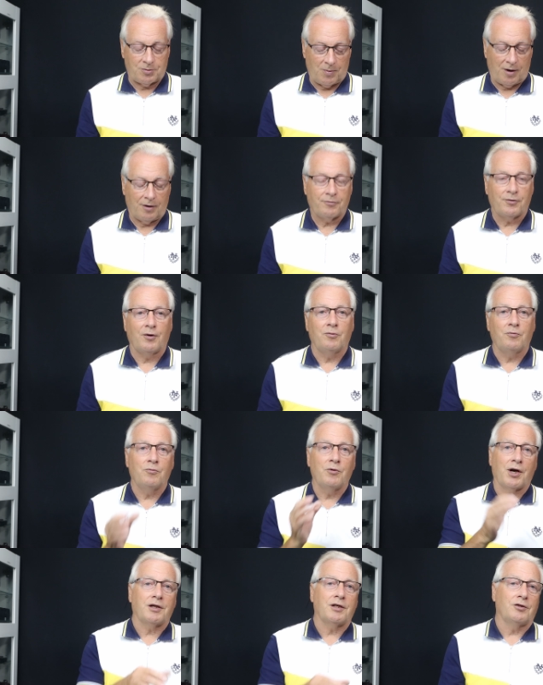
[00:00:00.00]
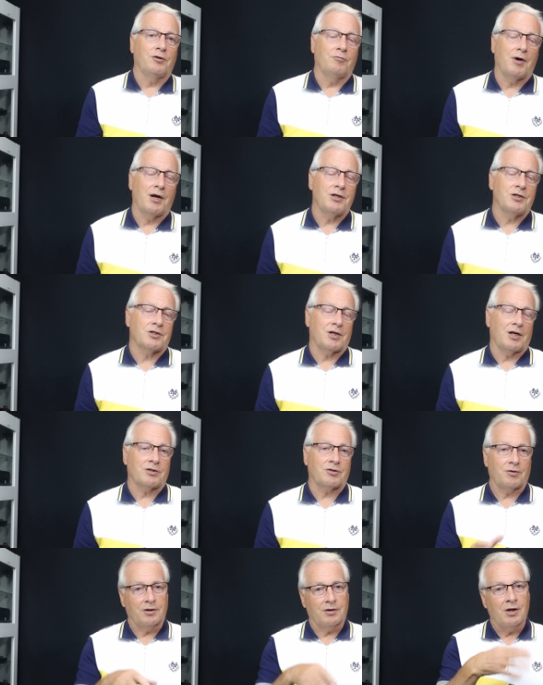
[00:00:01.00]
smartphone when I did the range
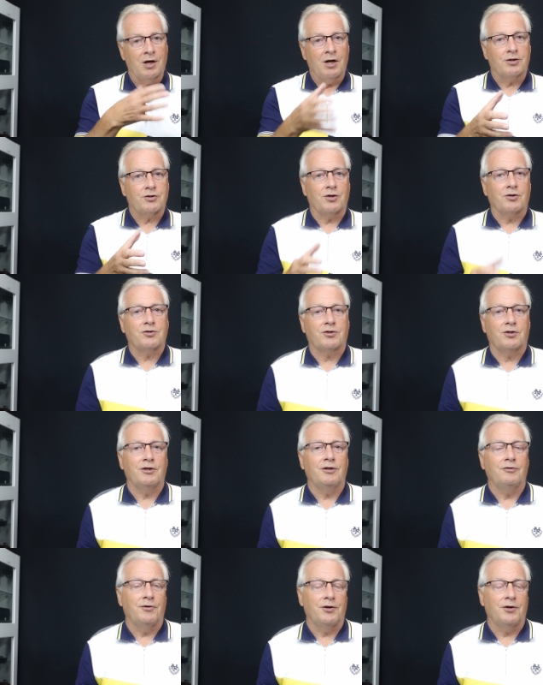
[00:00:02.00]
test so you can judge the